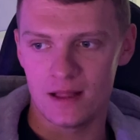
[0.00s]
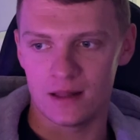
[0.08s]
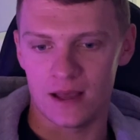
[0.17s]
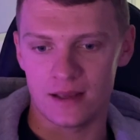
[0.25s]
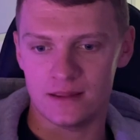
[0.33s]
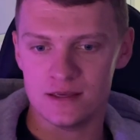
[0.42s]

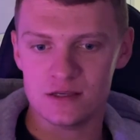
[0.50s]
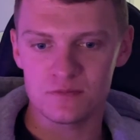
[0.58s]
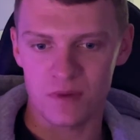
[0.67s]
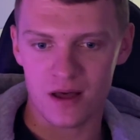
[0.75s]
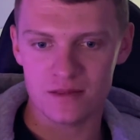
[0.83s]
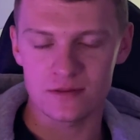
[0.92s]
Like, this
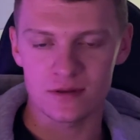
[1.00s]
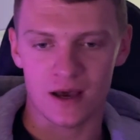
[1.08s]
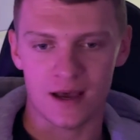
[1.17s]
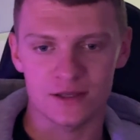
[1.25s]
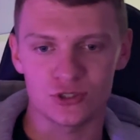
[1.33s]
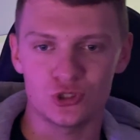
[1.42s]
man
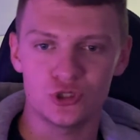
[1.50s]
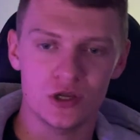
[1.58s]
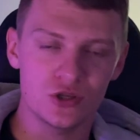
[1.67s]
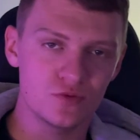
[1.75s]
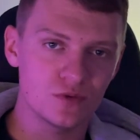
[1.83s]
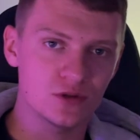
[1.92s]
has
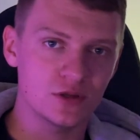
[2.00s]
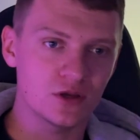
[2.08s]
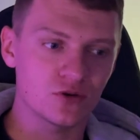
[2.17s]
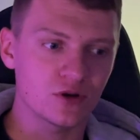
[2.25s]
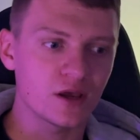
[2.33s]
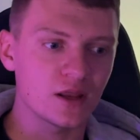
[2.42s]
genuinely
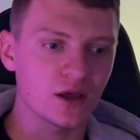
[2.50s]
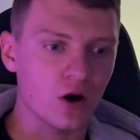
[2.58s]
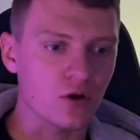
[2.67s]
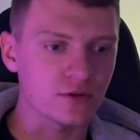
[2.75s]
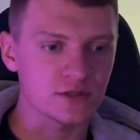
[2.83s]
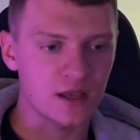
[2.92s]
created a
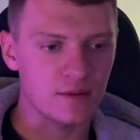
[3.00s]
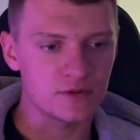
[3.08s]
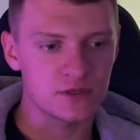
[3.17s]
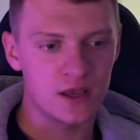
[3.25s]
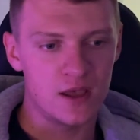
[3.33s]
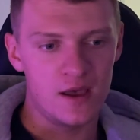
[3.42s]

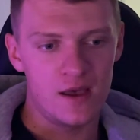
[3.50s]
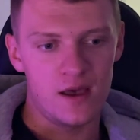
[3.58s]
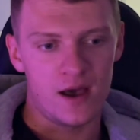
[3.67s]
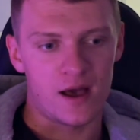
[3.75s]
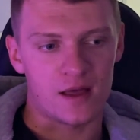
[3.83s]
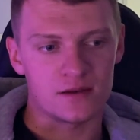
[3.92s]
concept,
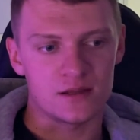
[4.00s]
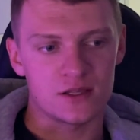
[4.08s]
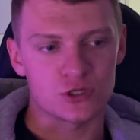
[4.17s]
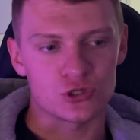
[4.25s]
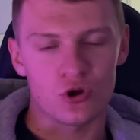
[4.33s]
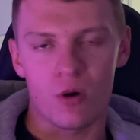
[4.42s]
and
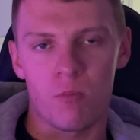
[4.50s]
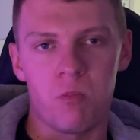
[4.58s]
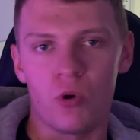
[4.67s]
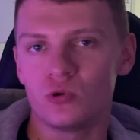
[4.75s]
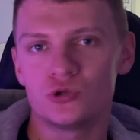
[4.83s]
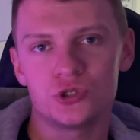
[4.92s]
it's not a
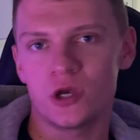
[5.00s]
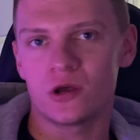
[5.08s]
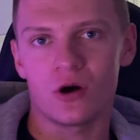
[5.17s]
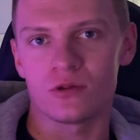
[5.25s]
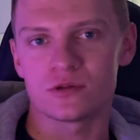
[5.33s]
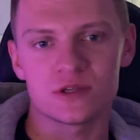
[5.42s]
bullshit
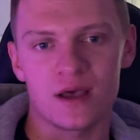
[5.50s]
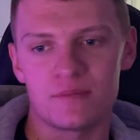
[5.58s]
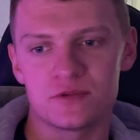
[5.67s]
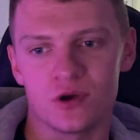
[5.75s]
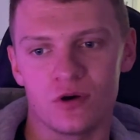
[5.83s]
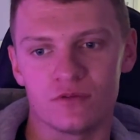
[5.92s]

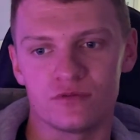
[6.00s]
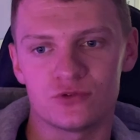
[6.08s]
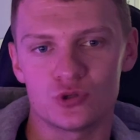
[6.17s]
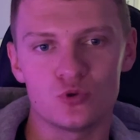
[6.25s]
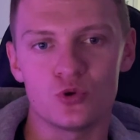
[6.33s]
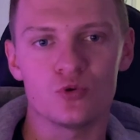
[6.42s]
concept of
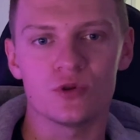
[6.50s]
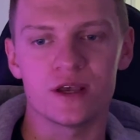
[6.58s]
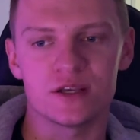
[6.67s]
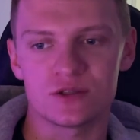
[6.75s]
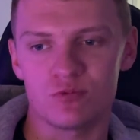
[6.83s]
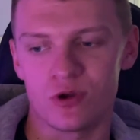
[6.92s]
to-do
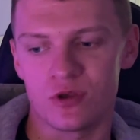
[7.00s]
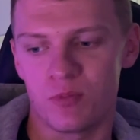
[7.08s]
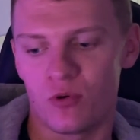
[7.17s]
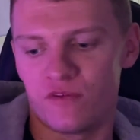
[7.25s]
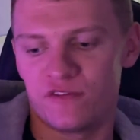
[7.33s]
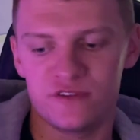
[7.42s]
list where you
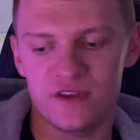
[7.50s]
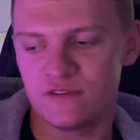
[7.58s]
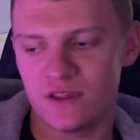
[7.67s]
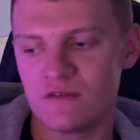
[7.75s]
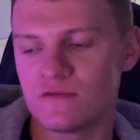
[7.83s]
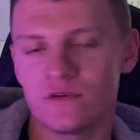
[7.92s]
put
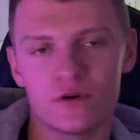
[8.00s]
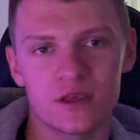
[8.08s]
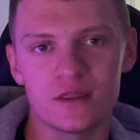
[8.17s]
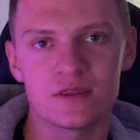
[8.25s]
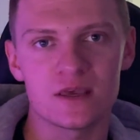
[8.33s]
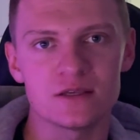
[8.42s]
15
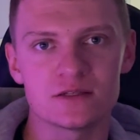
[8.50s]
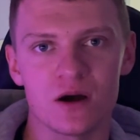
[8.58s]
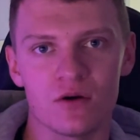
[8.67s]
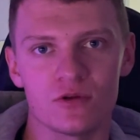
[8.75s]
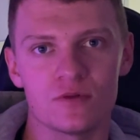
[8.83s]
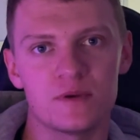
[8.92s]
fucking things
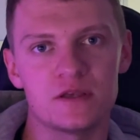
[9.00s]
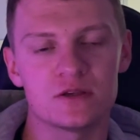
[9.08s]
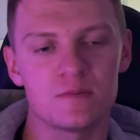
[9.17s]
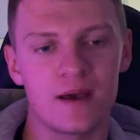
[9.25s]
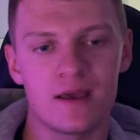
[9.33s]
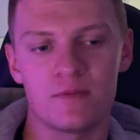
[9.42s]
down on a piece
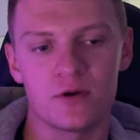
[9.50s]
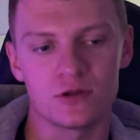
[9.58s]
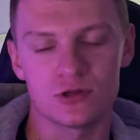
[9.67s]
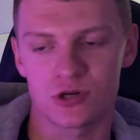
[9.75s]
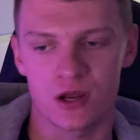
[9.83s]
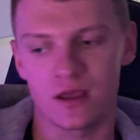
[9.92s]
of paper and
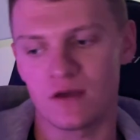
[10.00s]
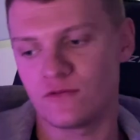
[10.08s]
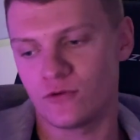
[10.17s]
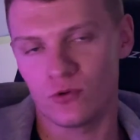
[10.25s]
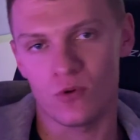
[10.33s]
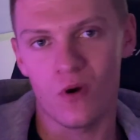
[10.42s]
you try and get
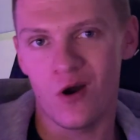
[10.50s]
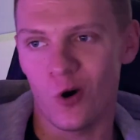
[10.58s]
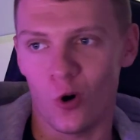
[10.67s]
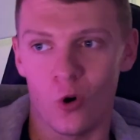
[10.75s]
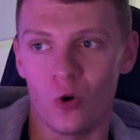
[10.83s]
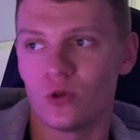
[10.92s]
through
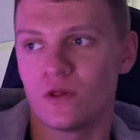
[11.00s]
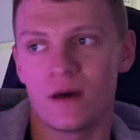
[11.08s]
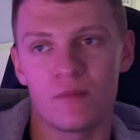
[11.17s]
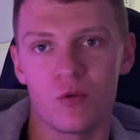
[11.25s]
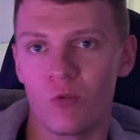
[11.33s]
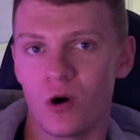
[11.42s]
all of
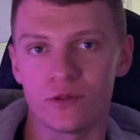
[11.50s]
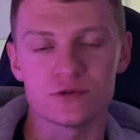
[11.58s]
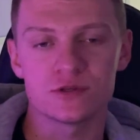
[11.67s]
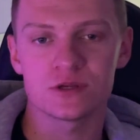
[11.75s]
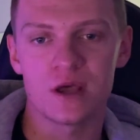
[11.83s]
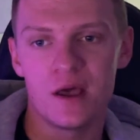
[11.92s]
them at
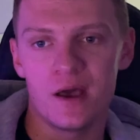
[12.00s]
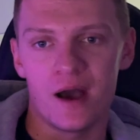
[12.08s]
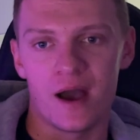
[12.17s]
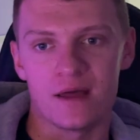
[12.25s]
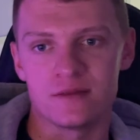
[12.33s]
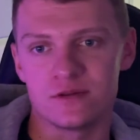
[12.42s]
once,
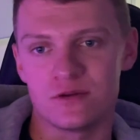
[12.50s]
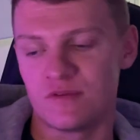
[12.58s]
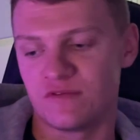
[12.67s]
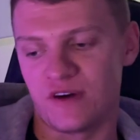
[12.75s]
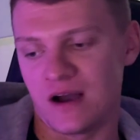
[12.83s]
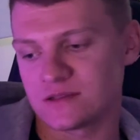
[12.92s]
and you in
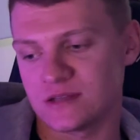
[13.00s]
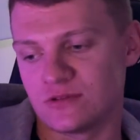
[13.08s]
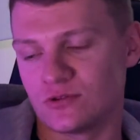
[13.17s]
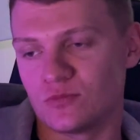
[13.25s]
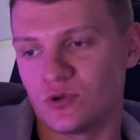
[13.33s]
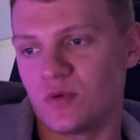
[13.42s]
fact
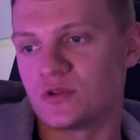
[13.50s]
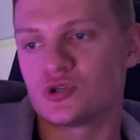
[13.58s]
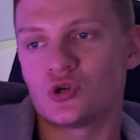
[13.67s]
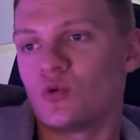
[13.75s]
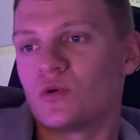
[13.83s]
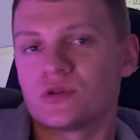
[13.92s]
end up doing
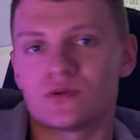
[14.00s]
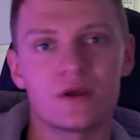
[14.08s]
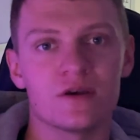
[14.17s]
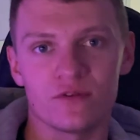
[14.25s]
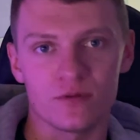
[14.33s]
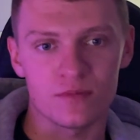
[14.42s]
two or three
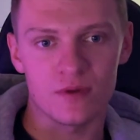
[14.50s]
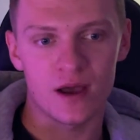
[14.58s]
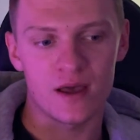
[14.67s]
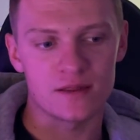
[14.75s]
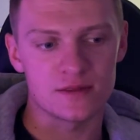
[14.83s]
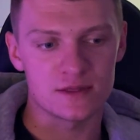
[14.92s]
of them
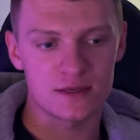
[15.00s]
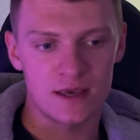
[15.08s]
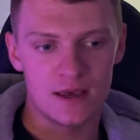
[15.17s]
and